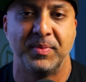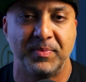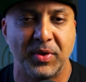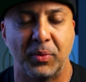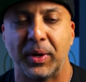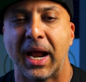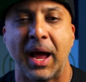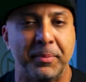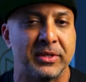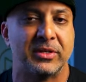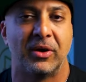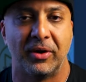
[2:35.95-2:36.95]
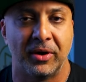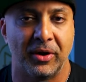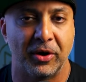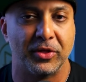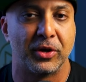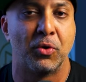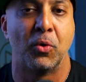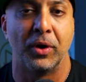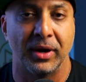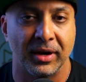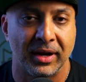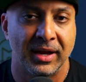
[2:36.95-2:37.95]
you know, what happens on the
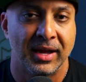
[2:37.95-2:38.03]
court.